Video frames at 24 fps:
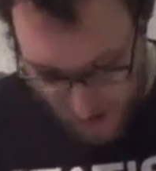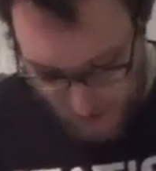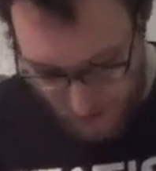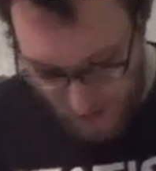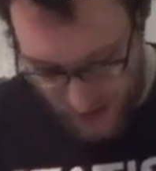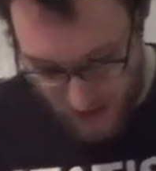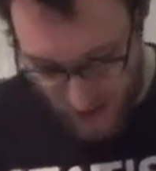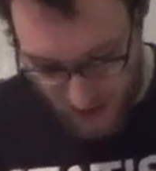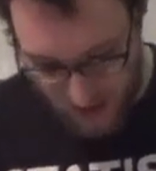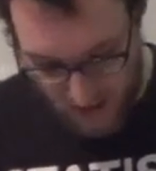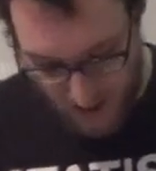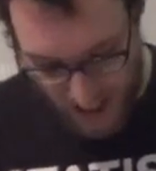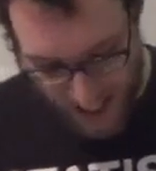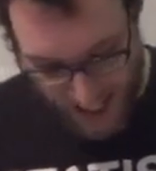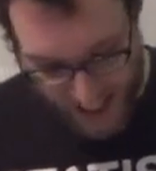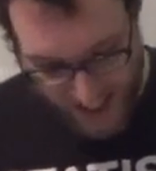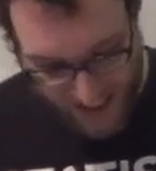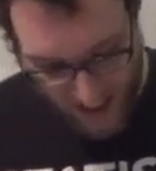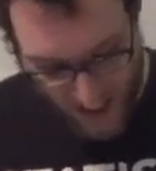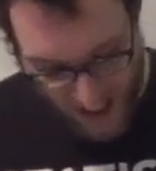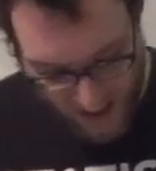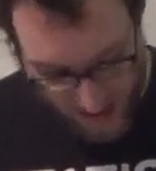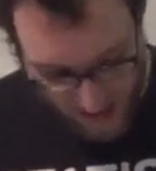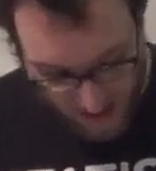Spears
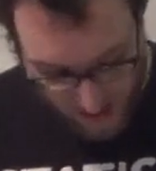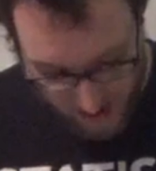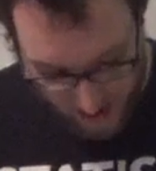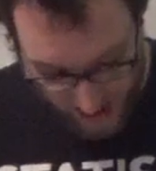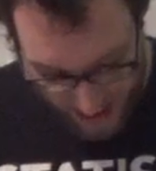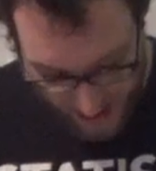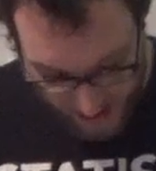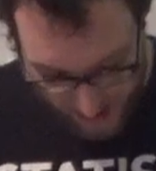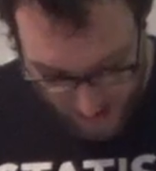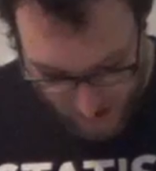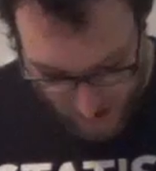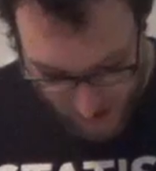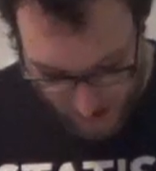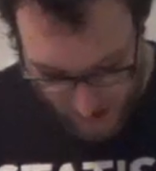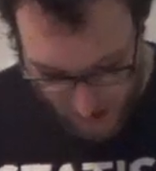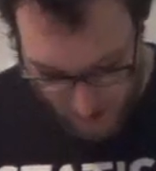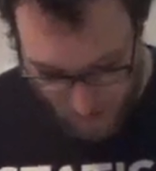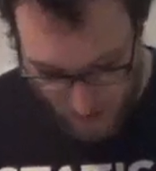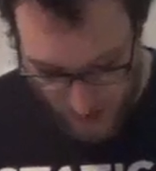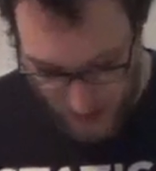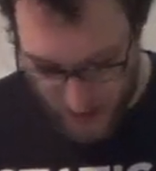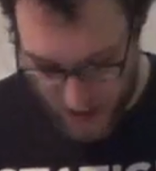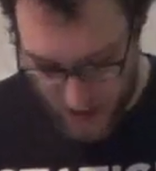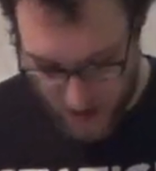and other scandals and
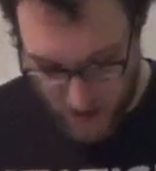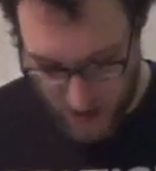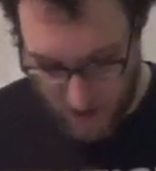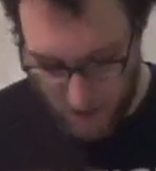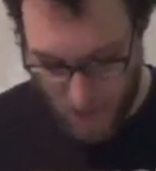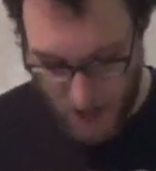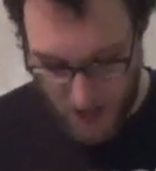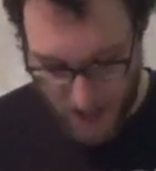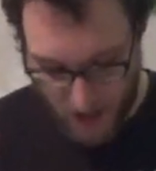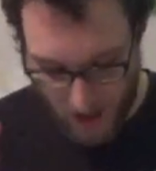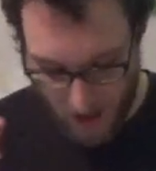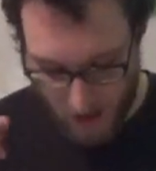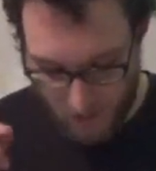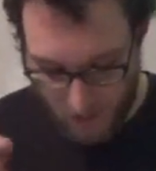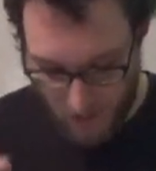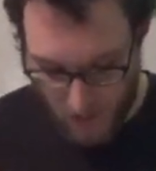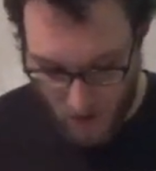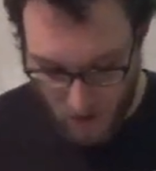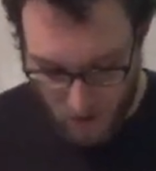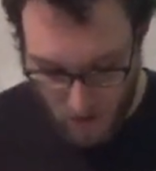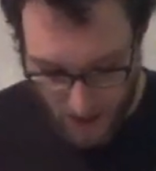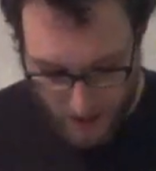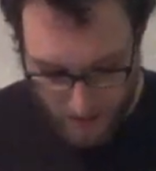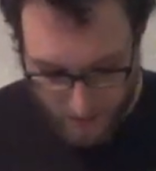debauchery, Monarch
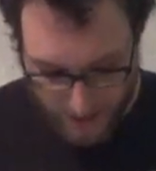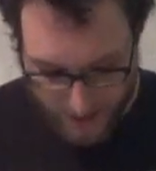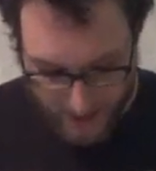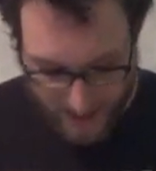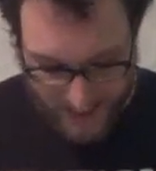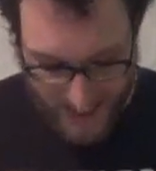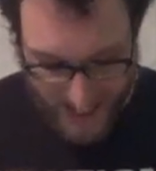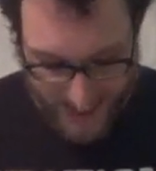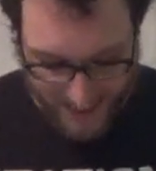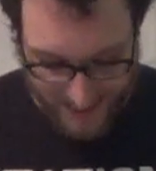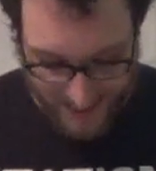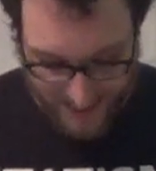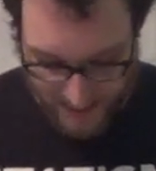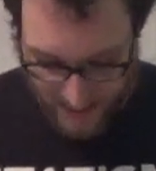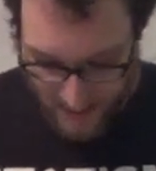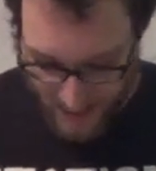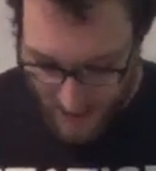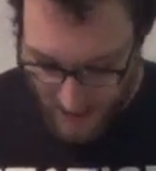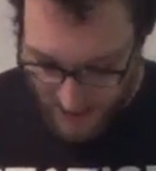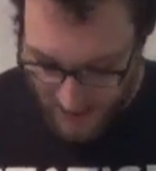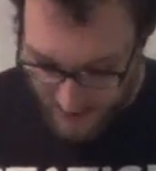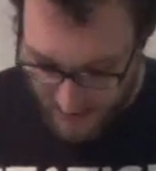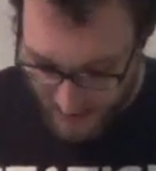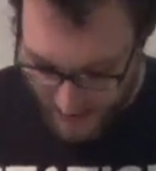programming, the ninety
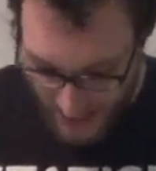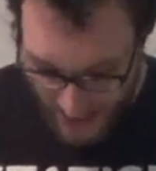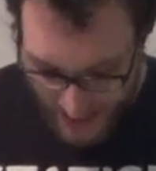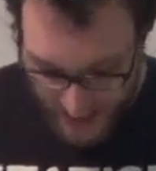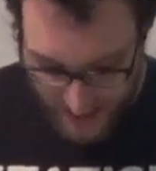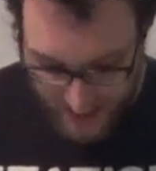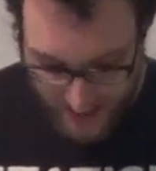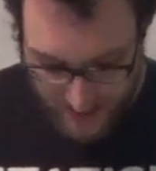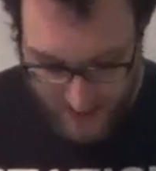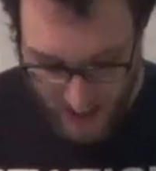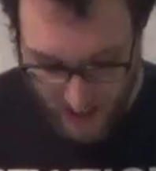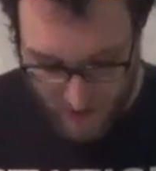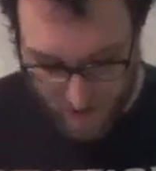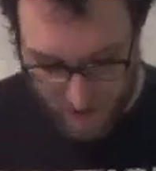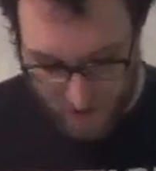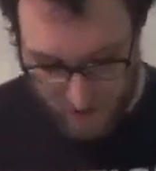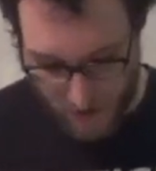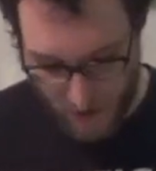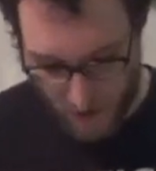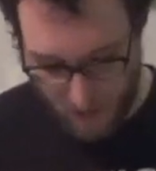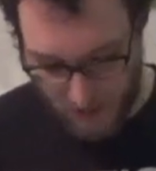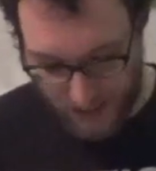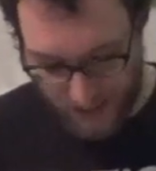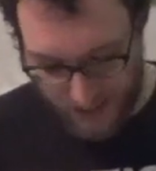the ninety-seven
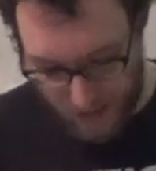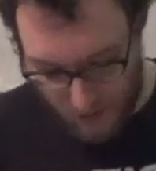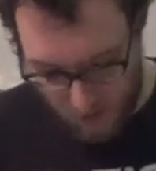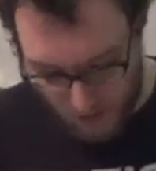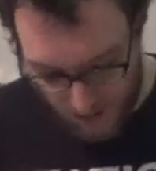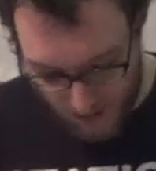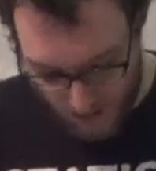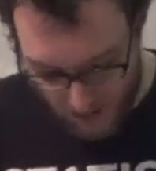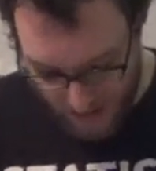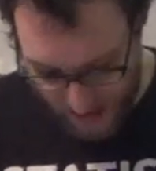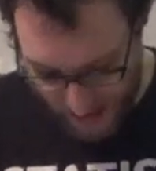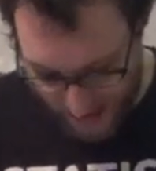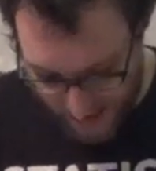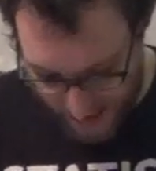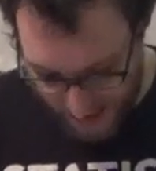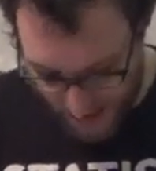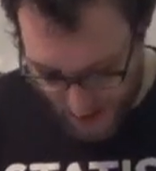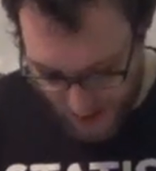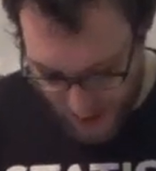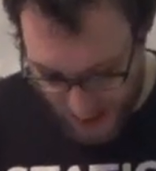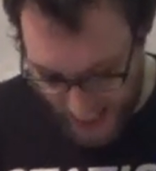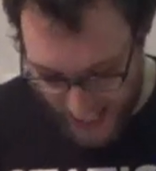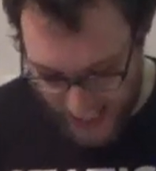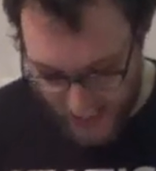film Conspiracy
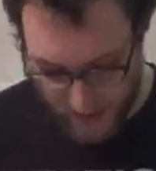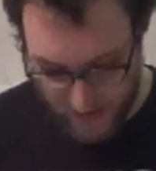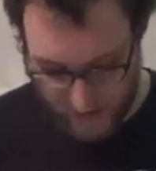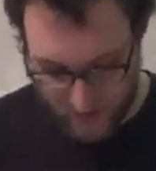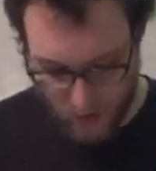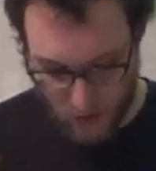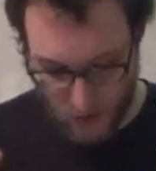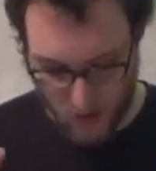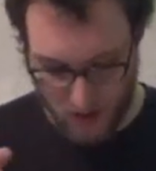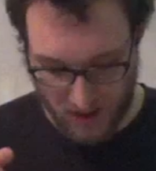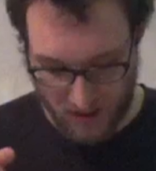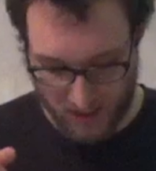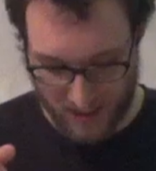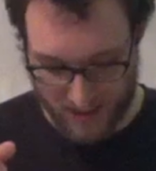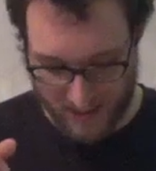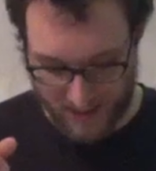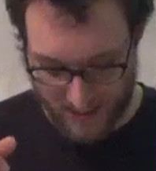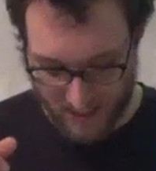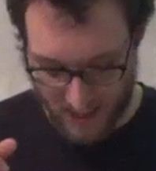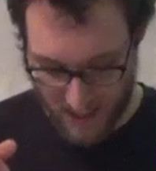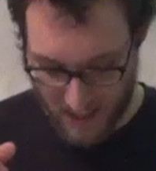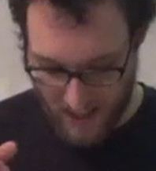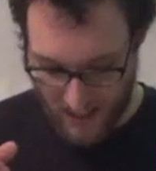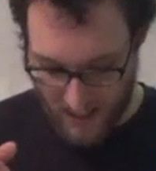Theory, and of course
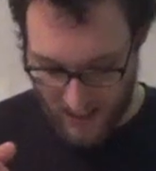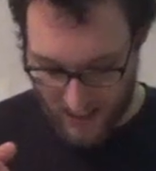the.